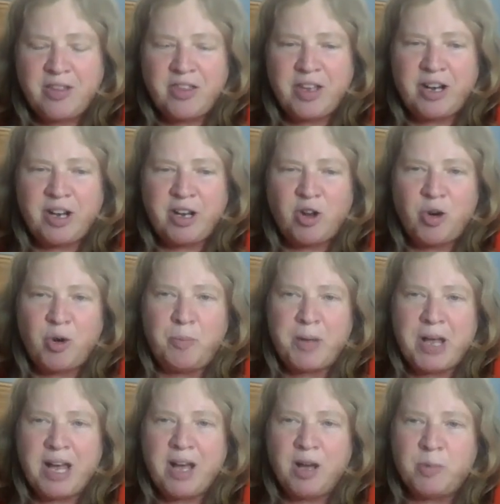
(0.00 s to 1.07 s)
that I hope
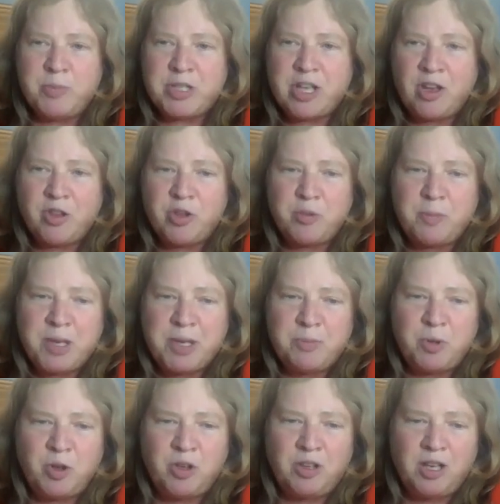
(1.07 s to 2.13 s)
helps other
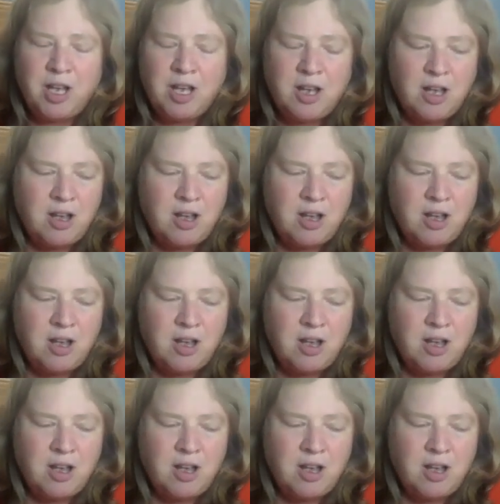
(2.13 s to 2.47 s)
people